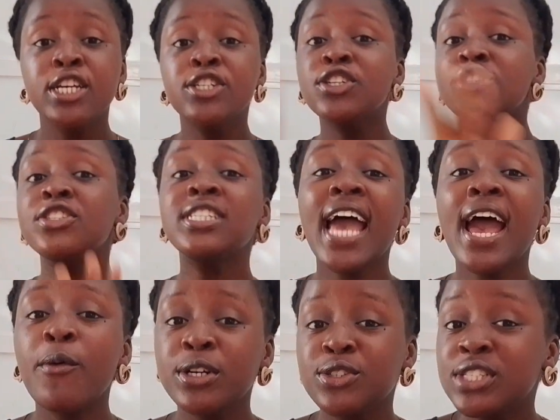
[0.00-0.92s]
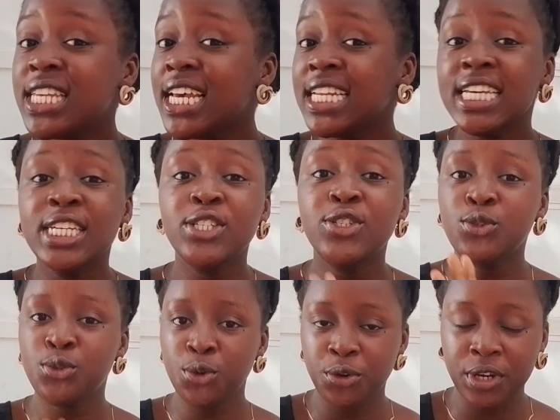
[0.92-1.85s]
So today I want to tell a
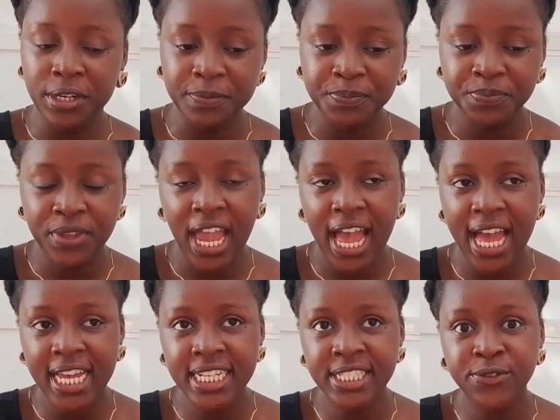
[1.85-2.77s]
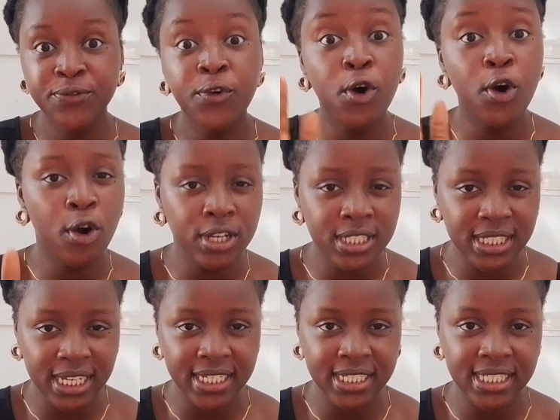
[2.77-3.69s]
story, and for
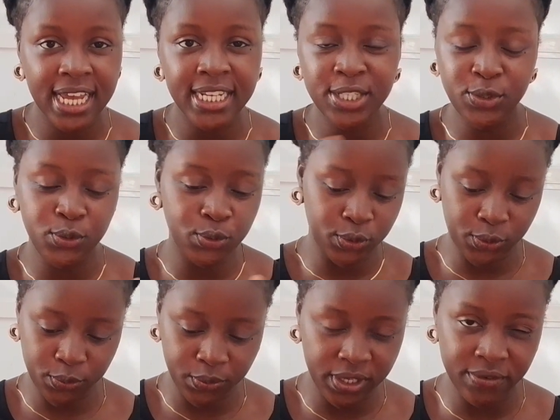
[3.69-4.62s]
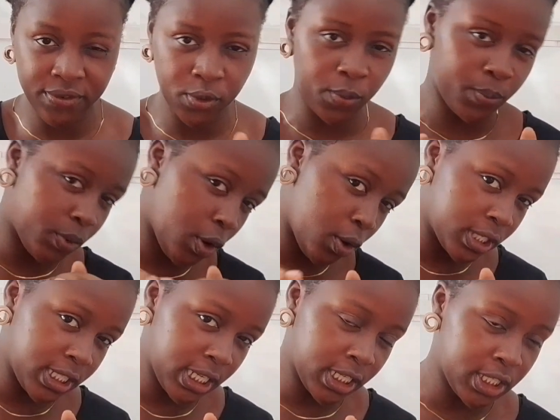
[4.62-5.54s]
context, I need to give some
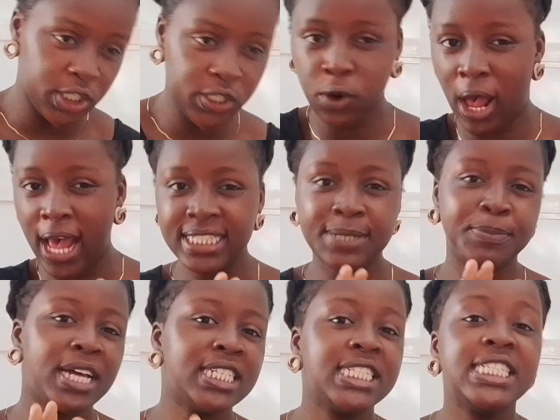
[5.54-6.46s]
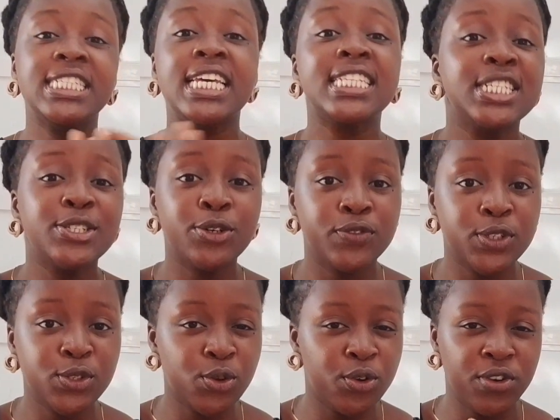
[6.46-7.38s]
context as per the setting of the
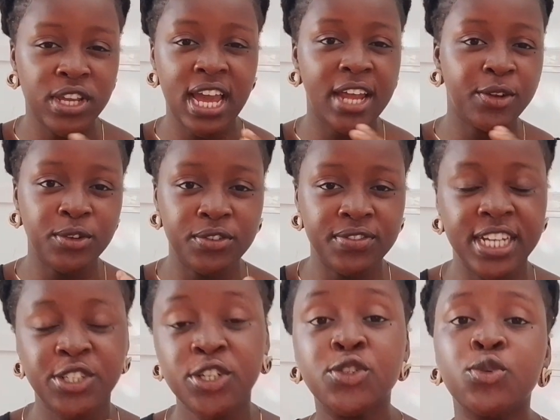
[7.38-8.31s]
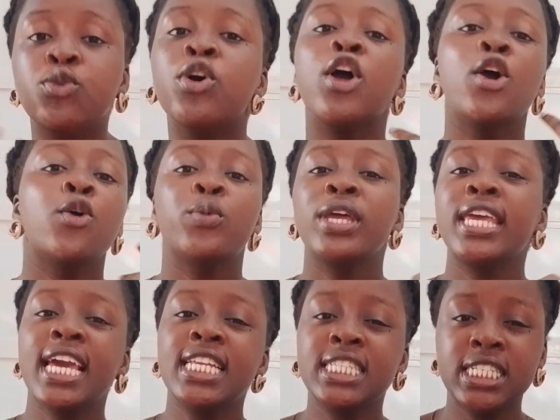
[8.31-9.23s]
story and all of that, just so we
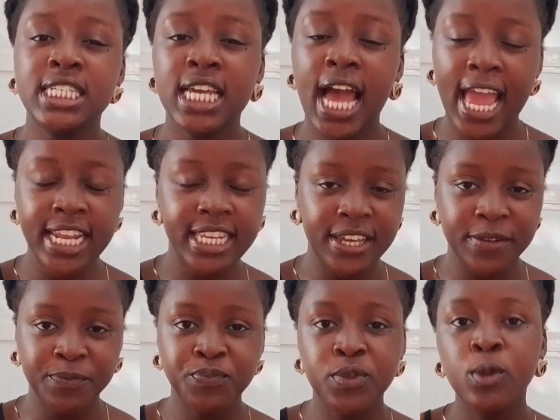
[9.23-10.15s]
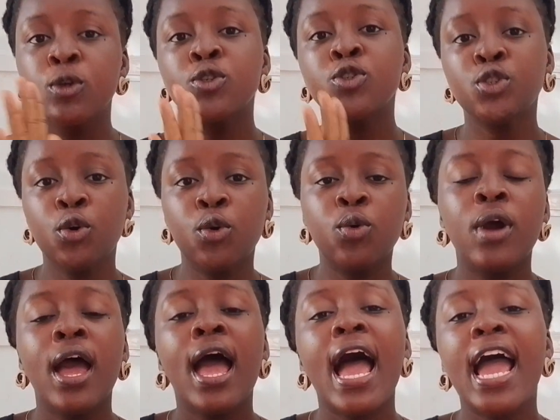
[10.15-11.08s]
get the idea. So
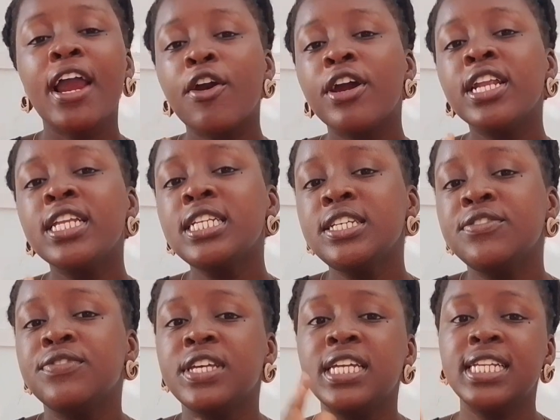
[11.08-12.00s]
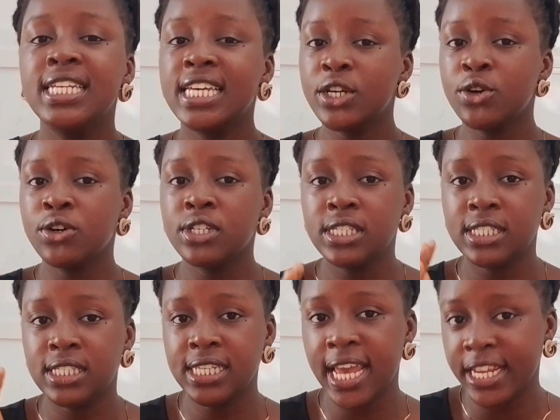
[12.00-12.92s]
I currently live in Lagos,
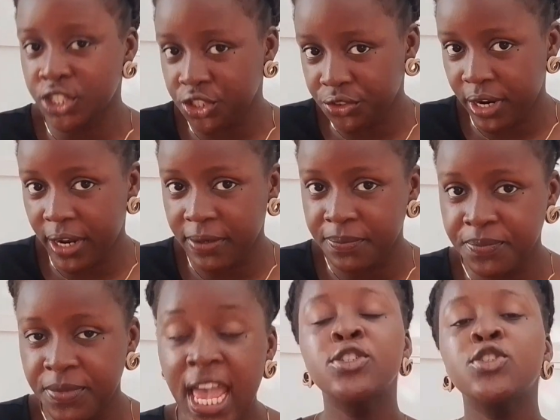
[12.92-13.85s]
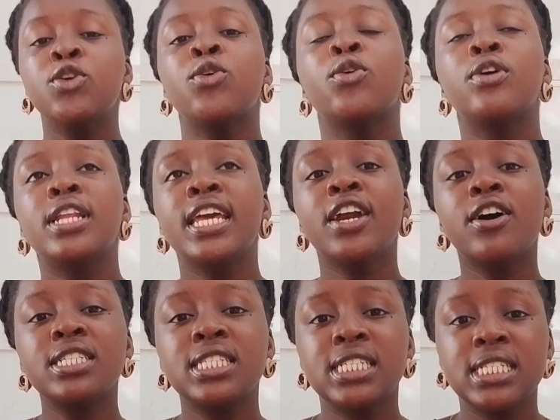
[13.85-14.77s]
Nigeria. So
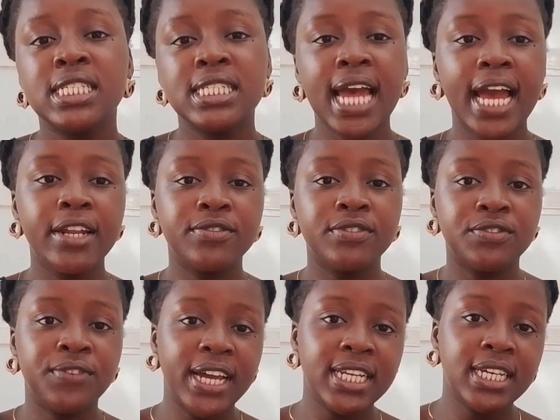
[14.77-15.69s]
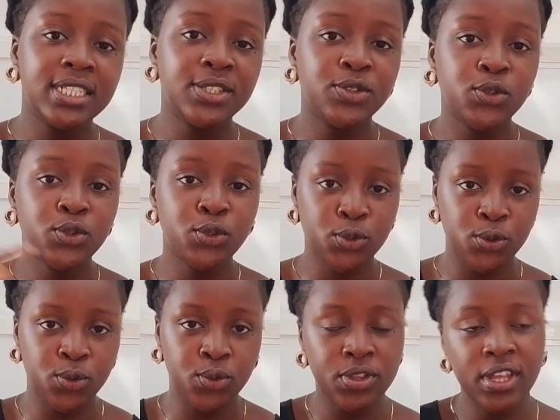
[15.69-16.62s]
Lagos is kind of divided into
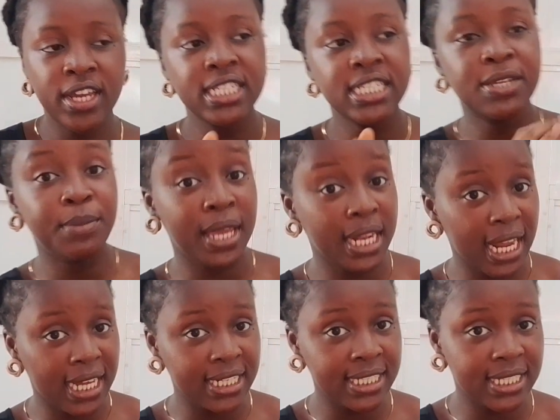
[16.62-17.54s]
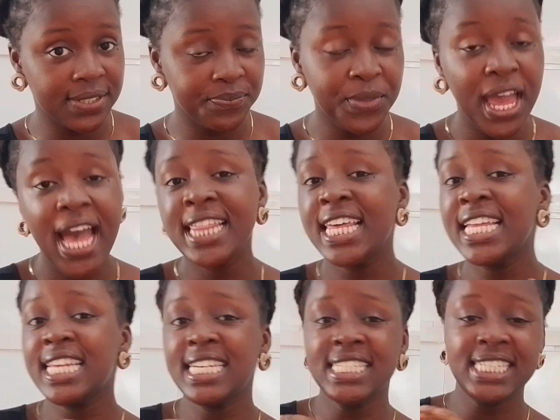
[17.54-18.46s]
two. There's the mainland and
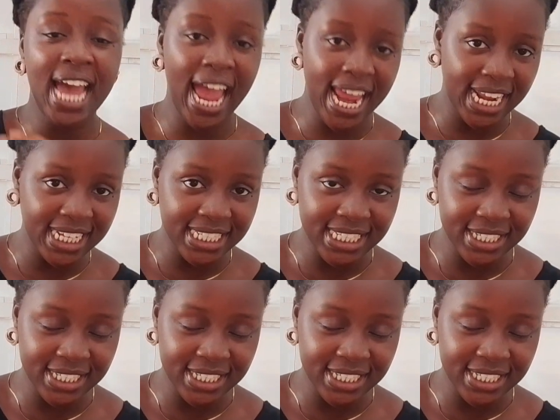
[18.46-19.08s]
then there's the island.